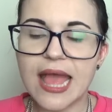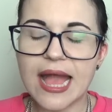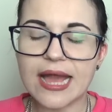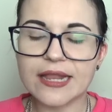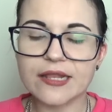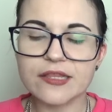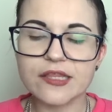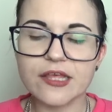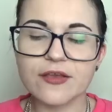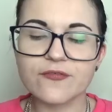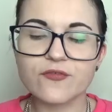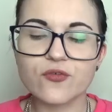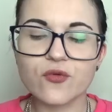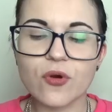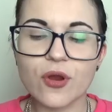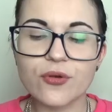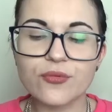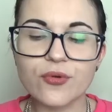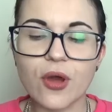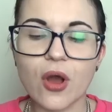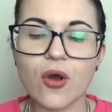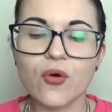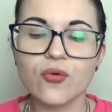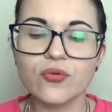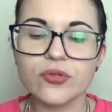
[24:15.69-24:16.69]
And as I've
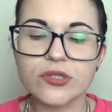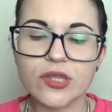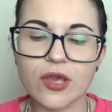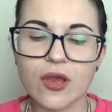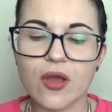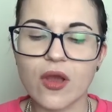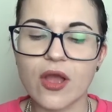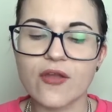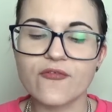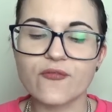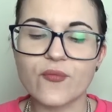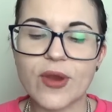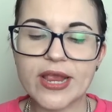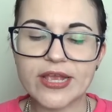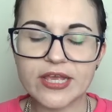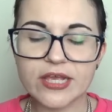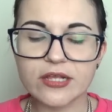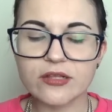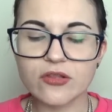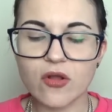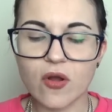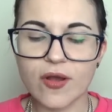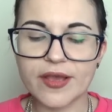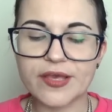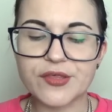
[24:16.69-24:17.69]
grown older, I've
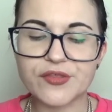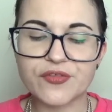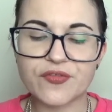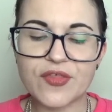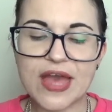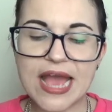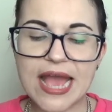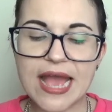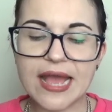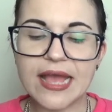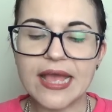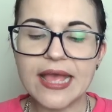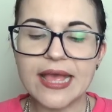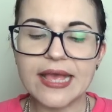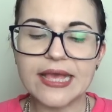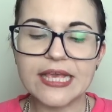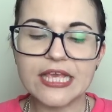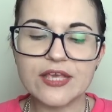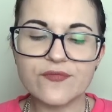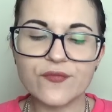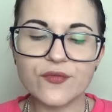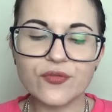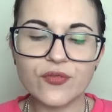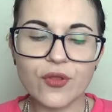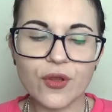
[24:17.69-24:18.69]
recognized that
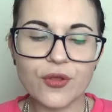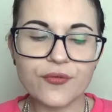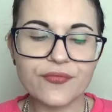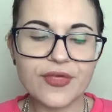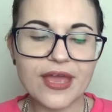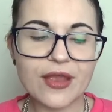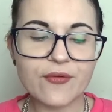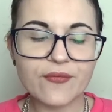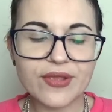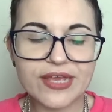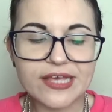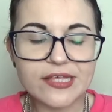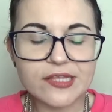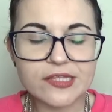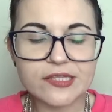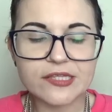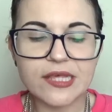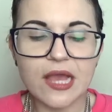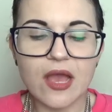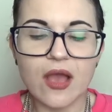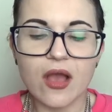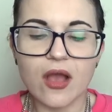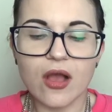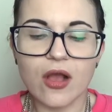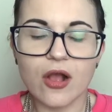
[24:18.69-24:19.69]
even though there
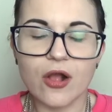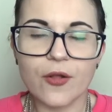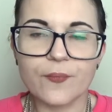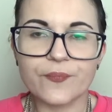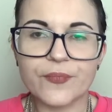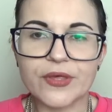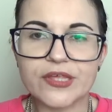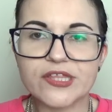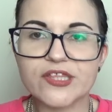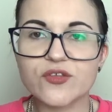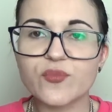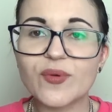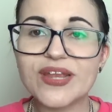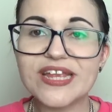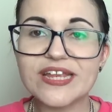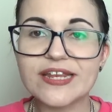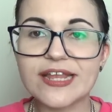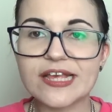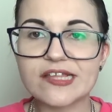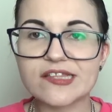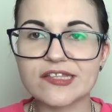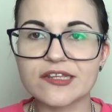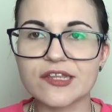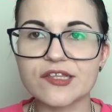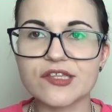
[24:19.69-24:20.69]
is a
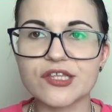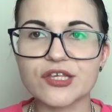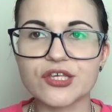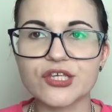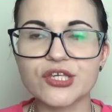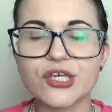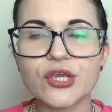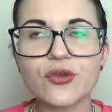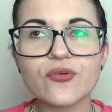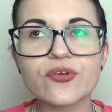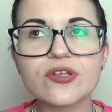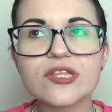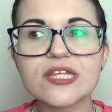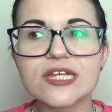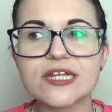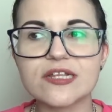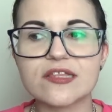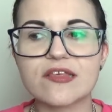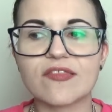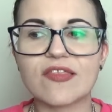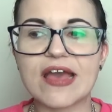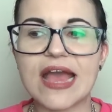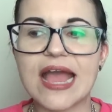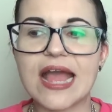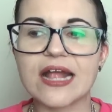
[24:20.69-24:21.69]
sweetness and a security
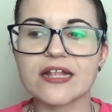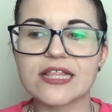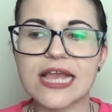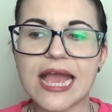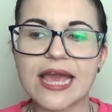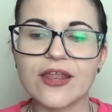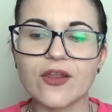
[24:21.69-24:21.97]
to that,